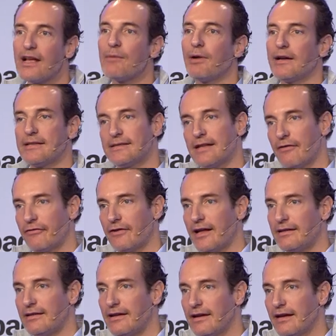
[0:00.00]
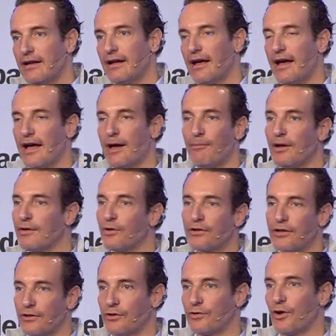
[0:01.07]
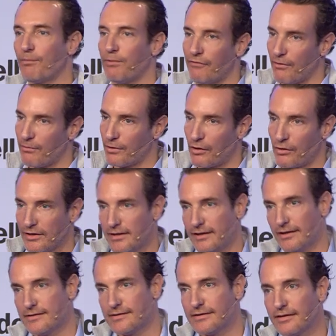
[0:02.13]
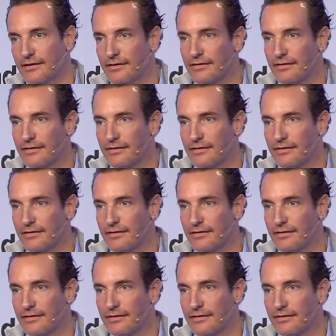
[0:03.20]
but it's definitely um, not in the top of our priority list.